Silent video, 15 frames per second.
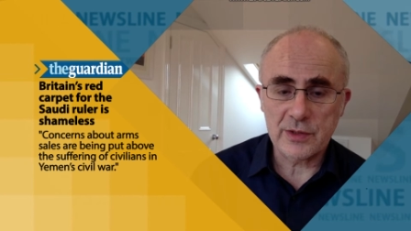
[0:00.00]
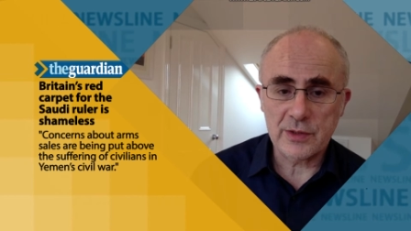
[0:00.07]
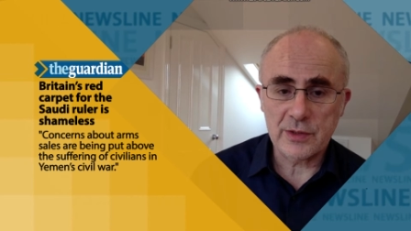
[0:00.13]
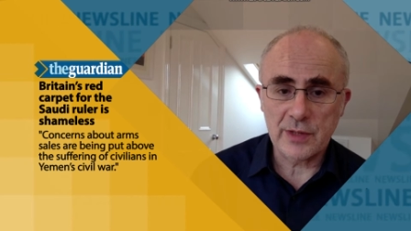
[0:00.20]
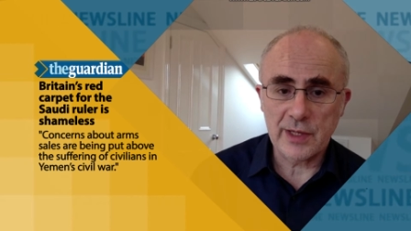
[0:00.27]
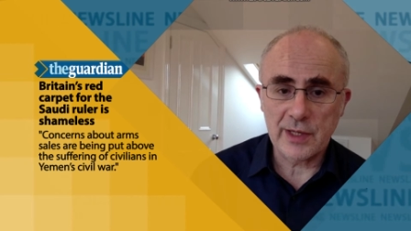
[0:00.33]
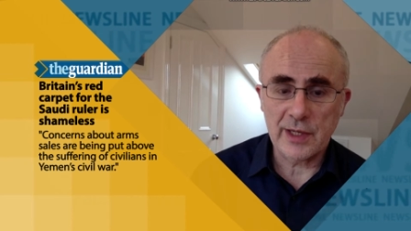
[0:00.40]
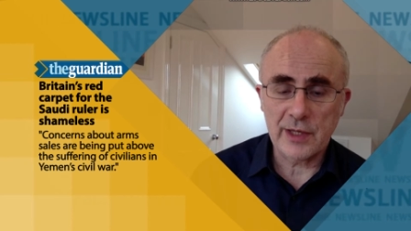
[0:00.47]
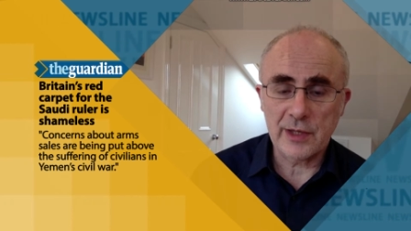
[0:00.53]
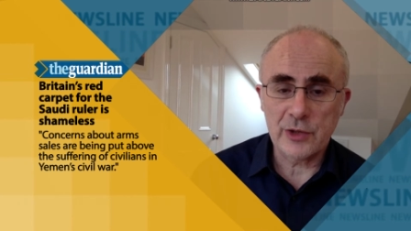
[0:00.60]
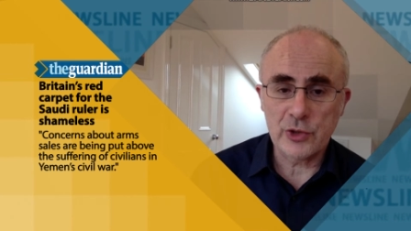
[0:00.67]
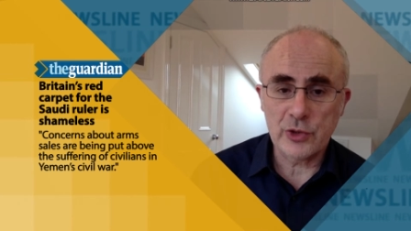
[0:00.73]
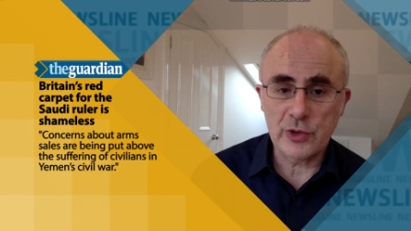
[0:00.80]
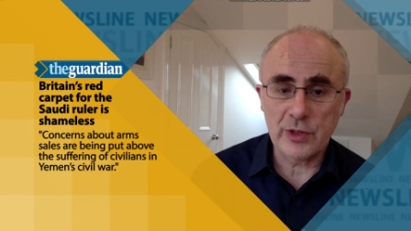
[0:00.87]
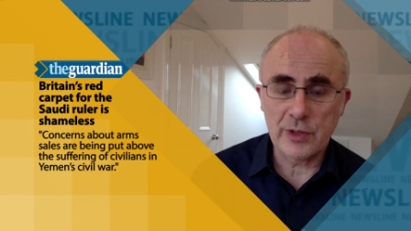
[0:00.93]
should
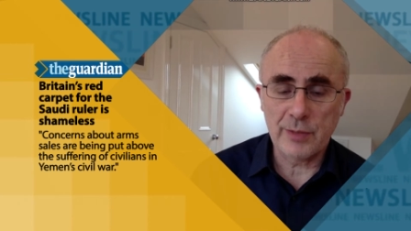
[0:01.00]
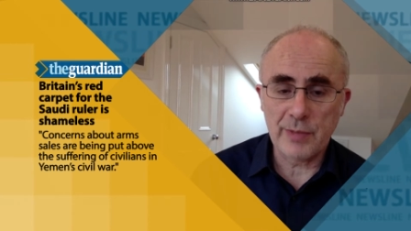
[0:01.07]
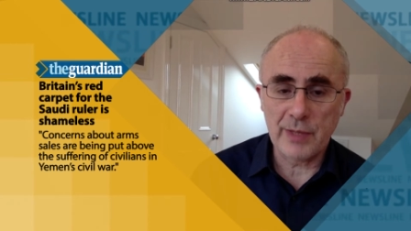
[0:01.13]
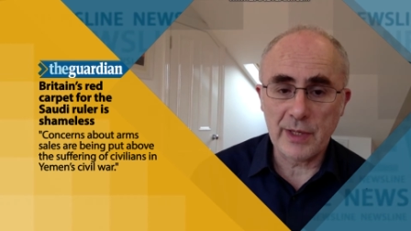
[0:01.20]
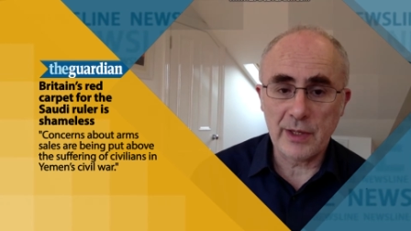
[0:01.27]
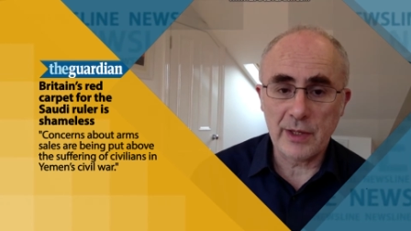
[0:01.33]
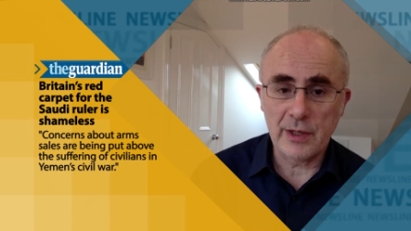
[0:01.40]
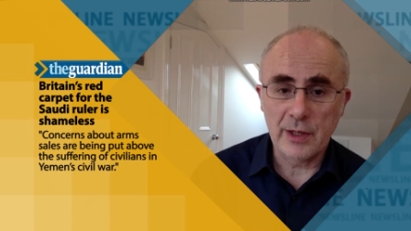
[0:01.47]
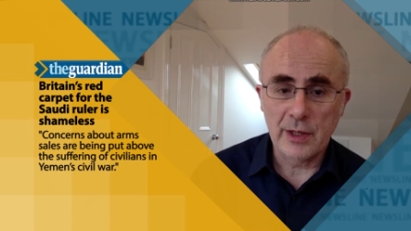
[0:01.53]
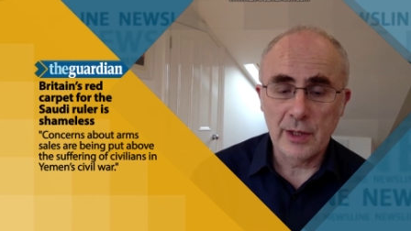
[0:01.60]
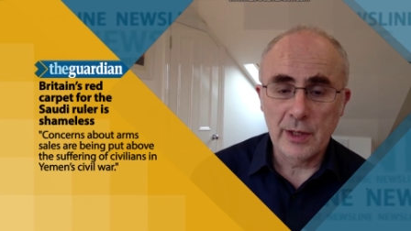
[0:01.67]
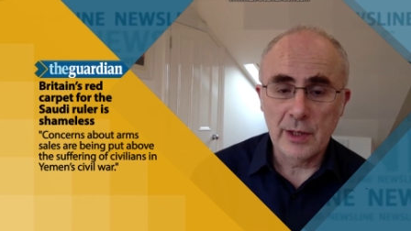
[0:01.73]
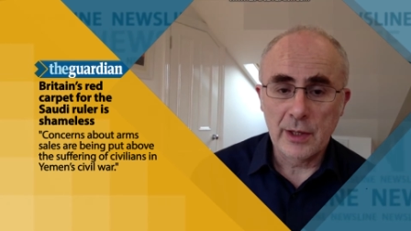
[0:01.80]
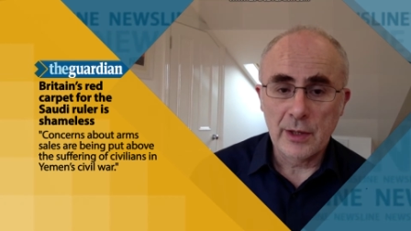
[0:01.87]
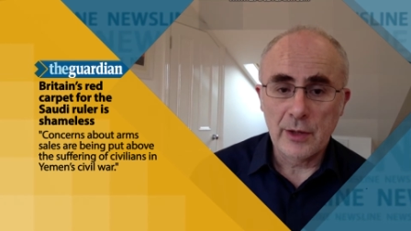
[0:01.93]
be
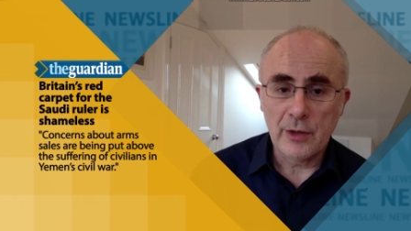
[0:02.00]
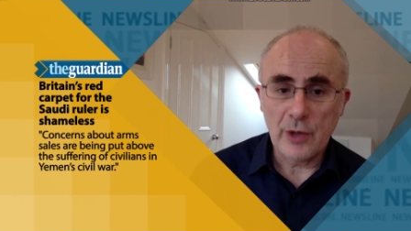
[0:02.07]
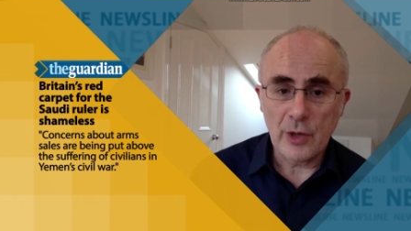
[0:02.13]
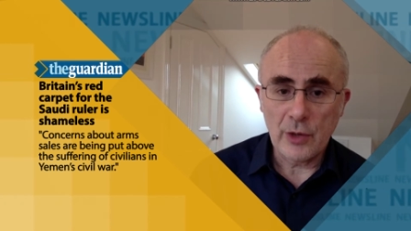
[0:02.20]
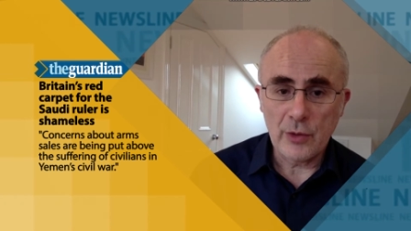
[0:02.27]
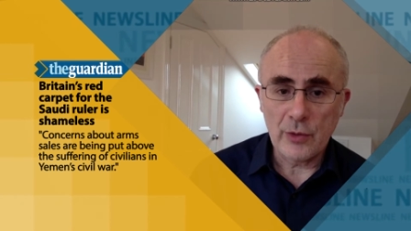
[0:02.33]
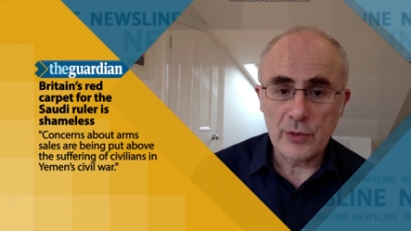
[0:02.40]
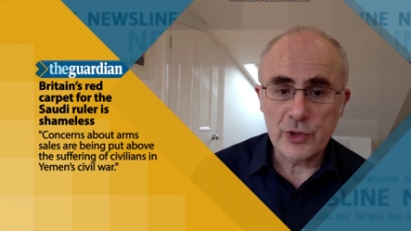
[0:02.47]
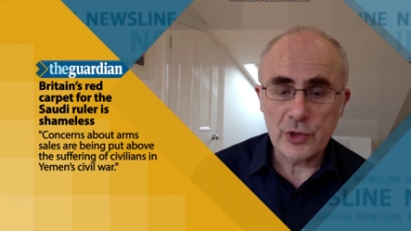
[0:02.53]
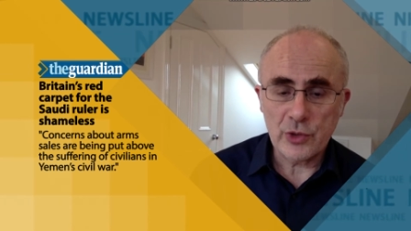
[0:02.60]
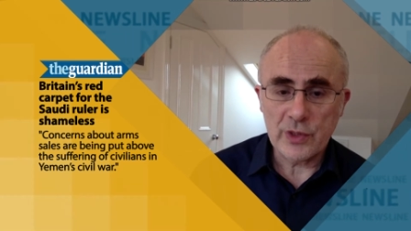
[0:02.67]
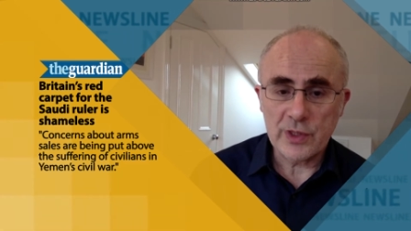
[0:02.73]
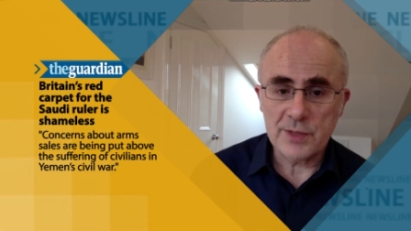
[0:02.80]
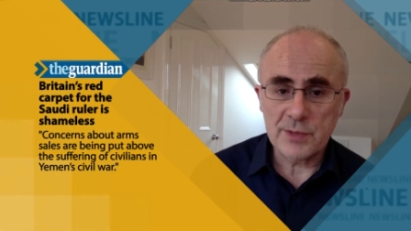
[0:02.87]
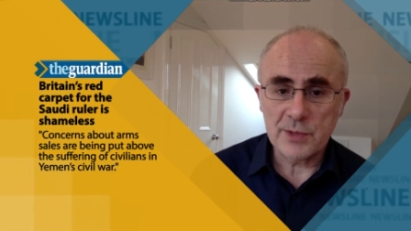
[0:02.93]
no choice
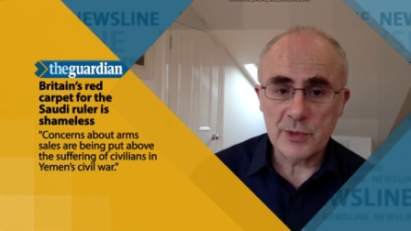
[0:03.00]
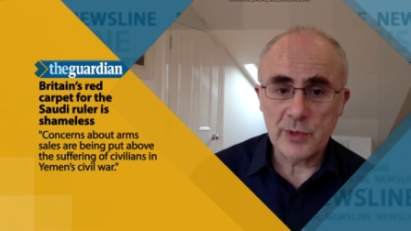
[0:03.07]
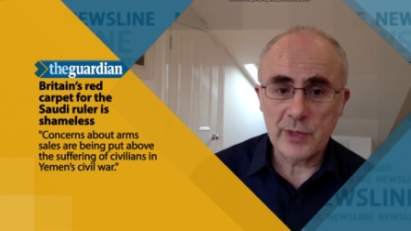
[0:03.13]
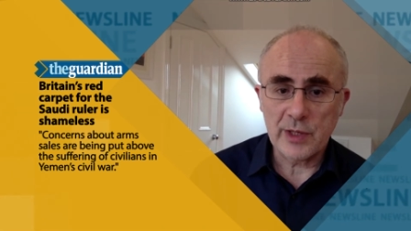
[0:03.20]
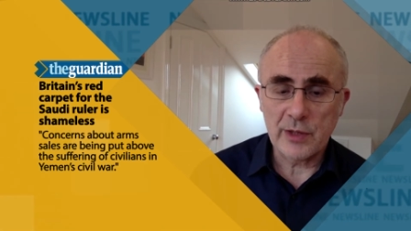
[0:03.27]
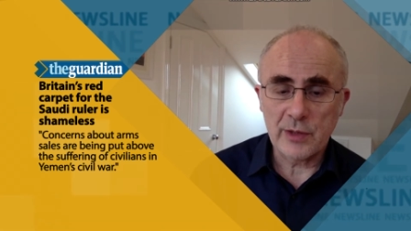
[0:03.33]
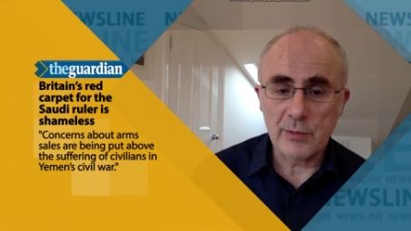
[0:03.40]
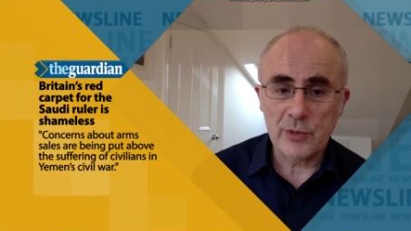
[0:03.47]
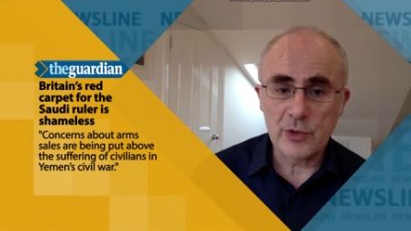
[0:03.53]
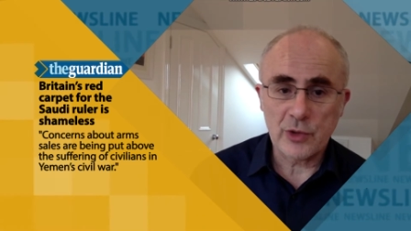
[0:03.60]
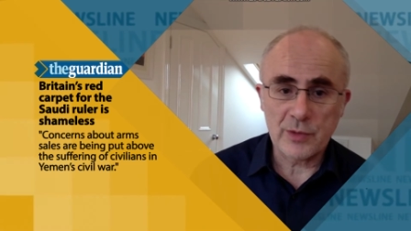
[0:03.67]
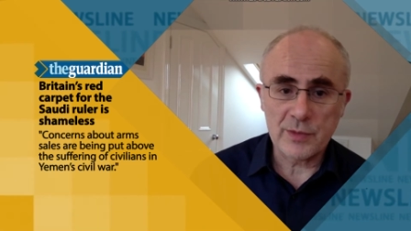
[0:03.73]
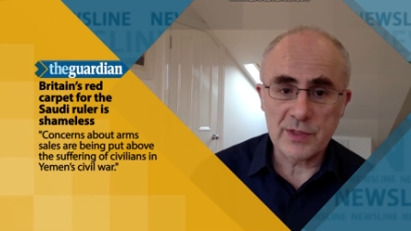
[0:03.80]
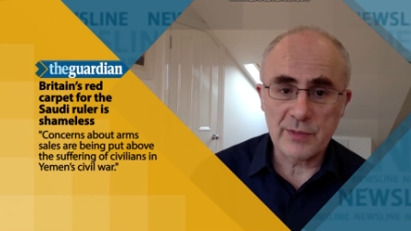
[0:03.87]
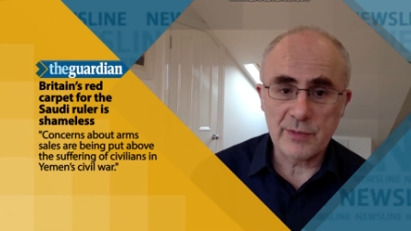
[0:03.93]
between jobs in
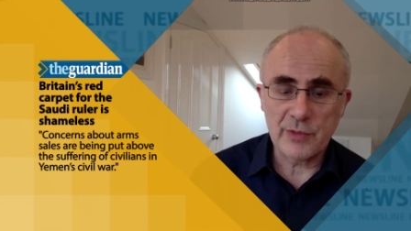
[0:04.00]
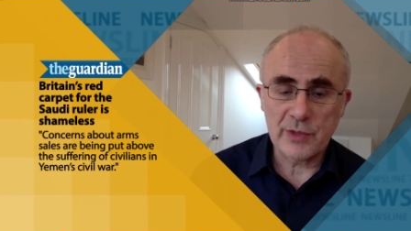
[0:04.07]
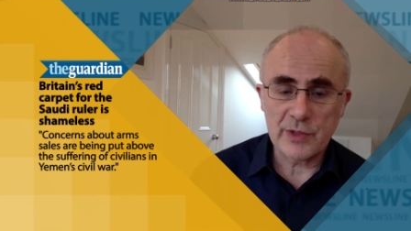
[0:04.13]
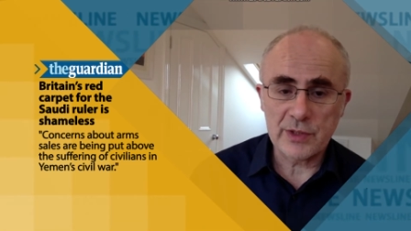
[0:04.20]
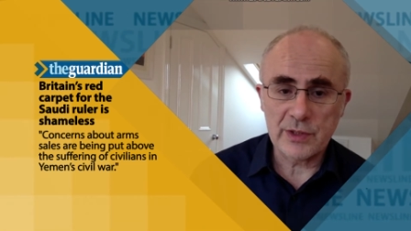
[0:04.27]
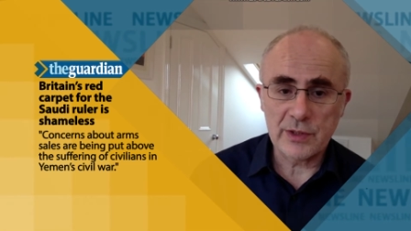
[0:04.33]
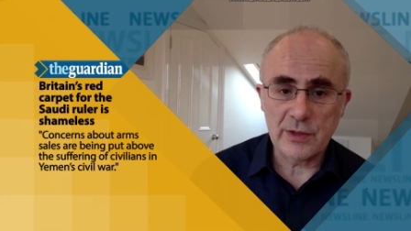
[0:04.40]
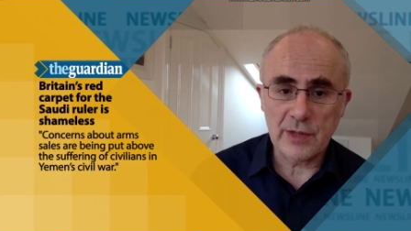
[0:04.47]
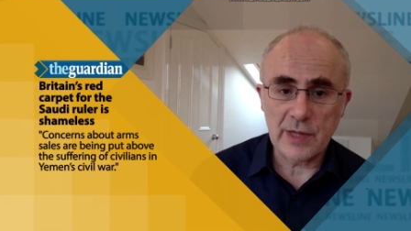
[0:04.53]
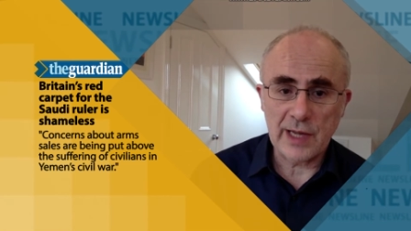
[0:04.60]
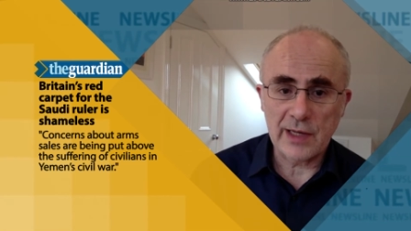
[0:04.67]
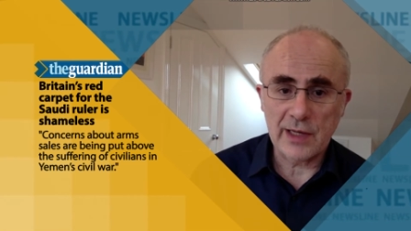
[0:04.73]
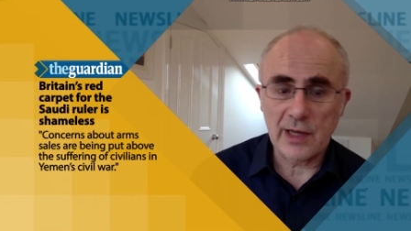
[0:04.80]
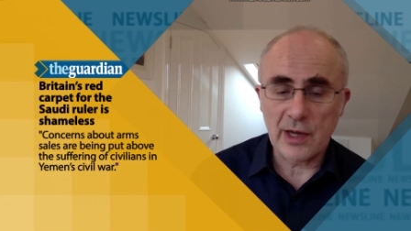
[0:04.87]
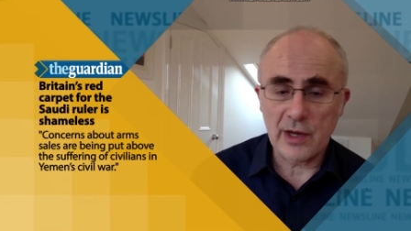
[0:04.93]
Britain and lives of
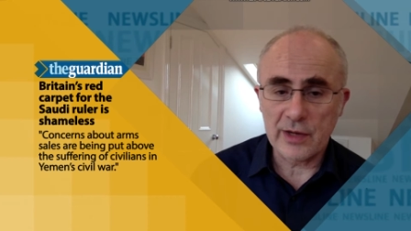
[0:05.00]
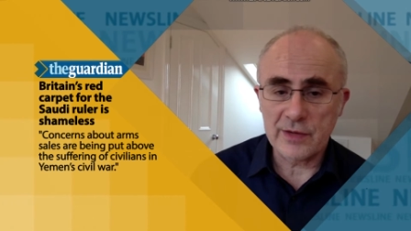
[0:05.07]
Yemeni